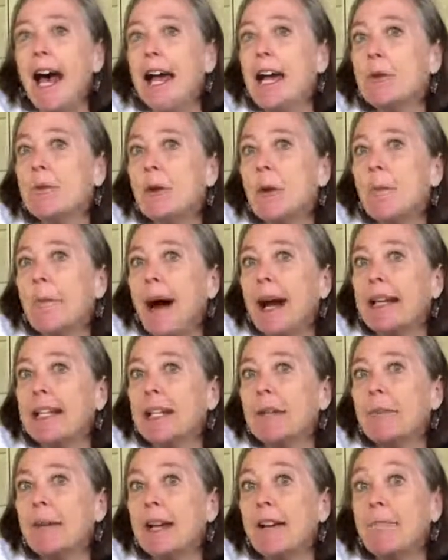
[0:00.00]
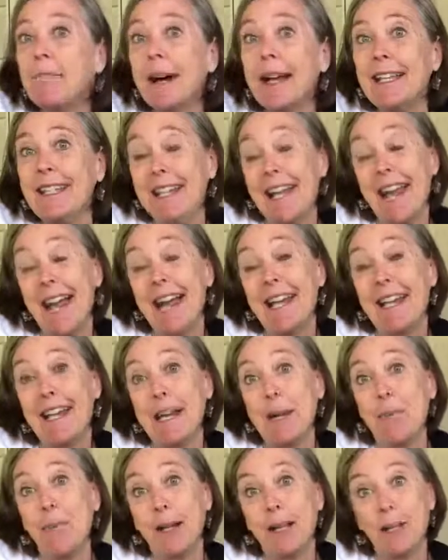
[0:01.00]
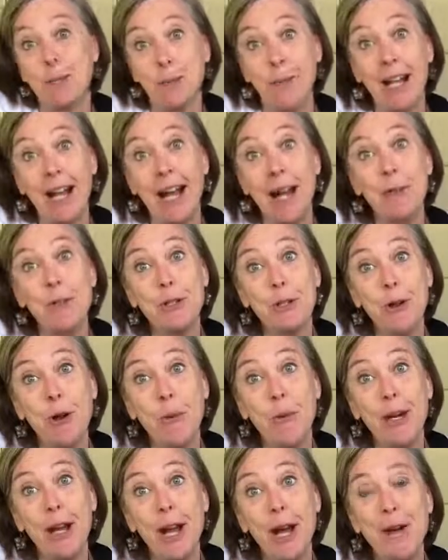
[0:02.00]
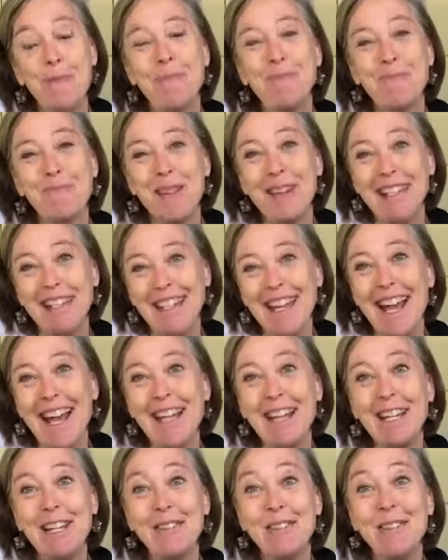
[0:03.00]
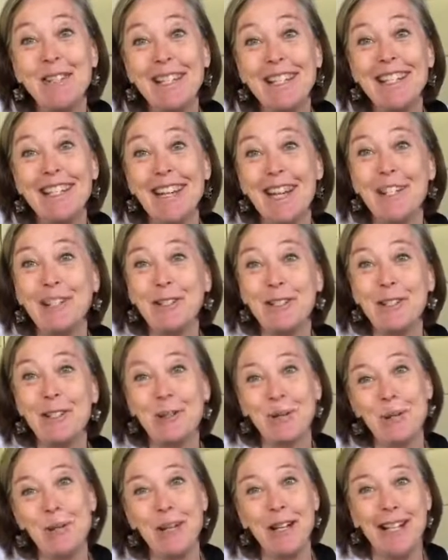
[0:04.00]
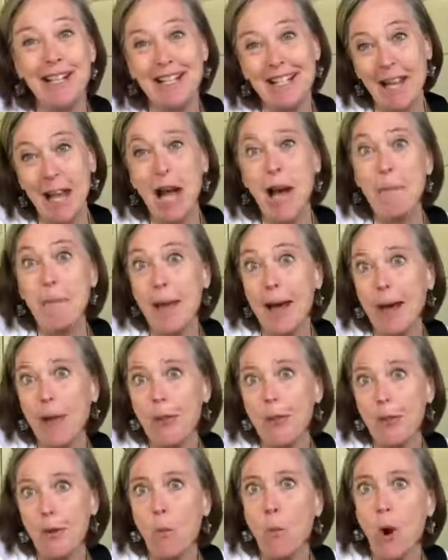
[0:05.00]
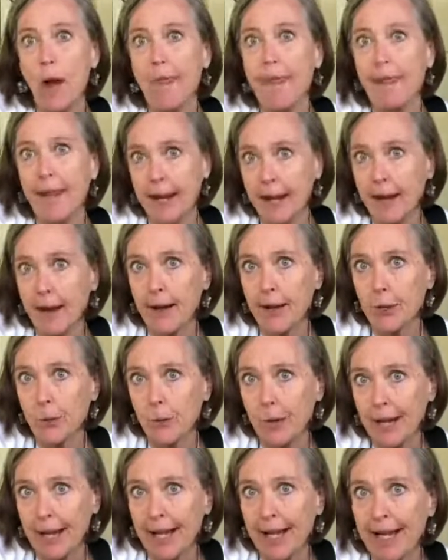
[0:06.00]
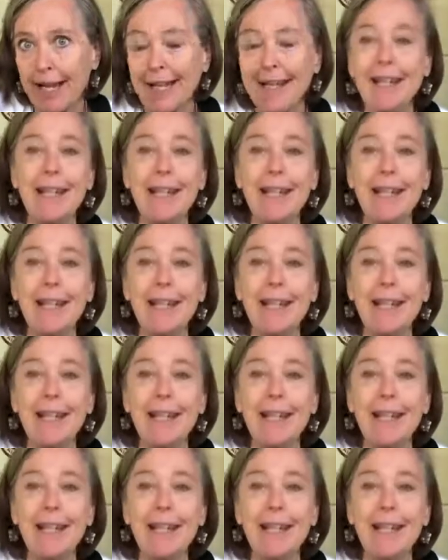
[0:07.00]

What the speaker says: It reminded me of my daddy, because when I was growing up, my daddy used to tell stories about the one that got away.